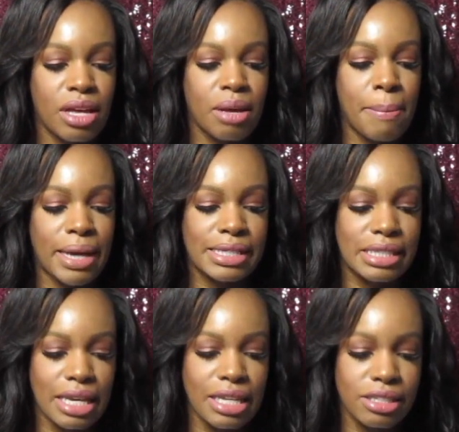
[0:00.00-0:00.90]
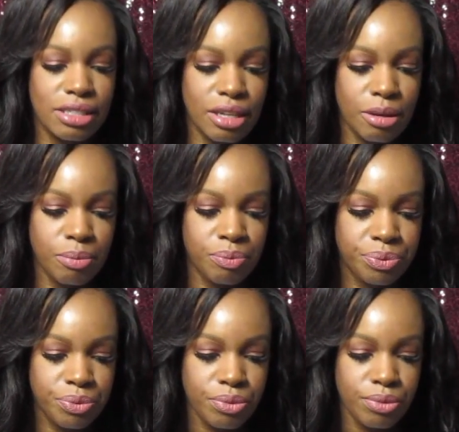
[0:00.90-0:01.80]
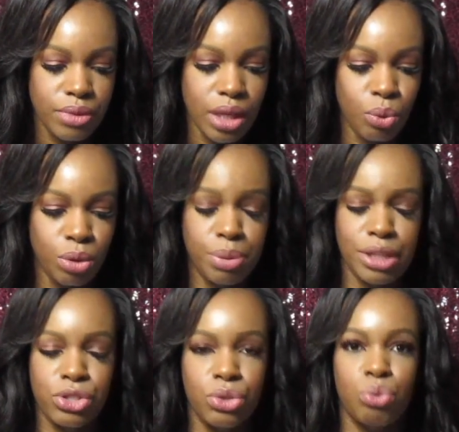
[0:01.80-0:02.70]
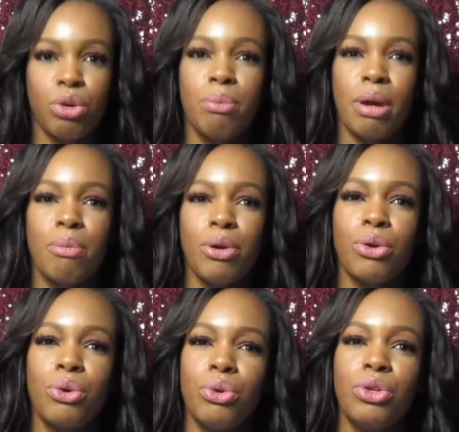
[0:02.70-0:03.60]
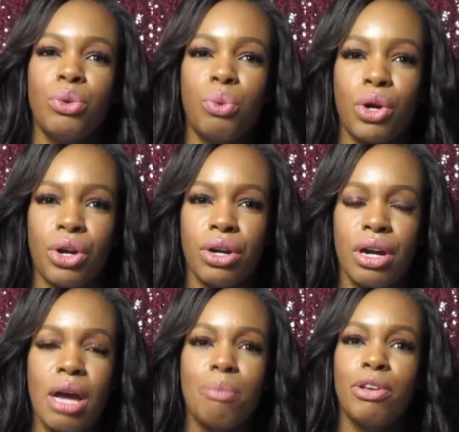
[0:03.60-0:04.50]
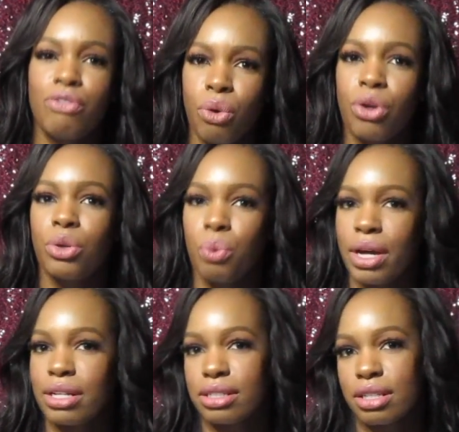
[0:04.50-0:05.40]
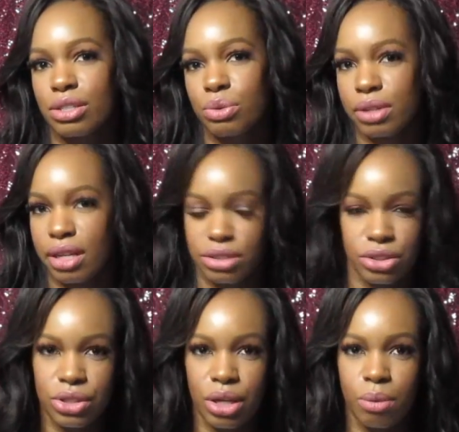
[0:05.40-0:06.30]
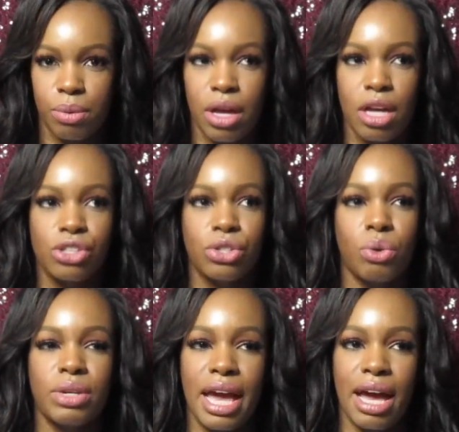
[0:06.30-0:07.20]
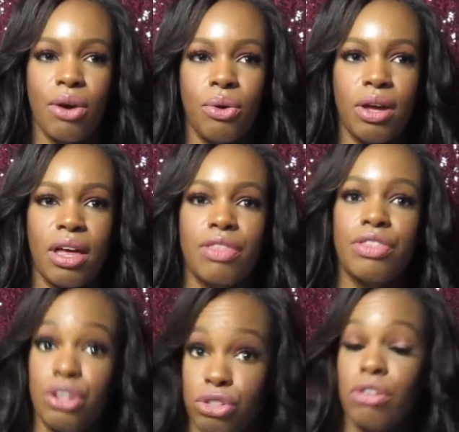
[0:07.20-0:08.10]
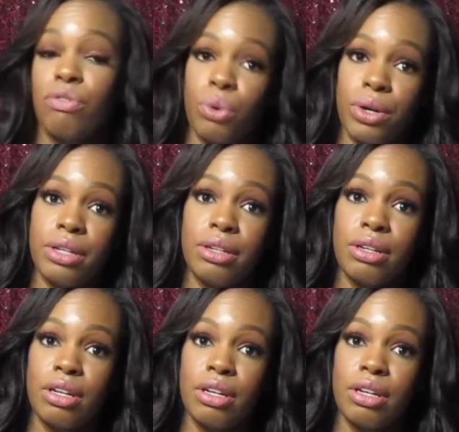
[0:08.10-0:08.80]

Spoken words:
My second tip would be to remember who you were before you went into this relationship. So now there's a void.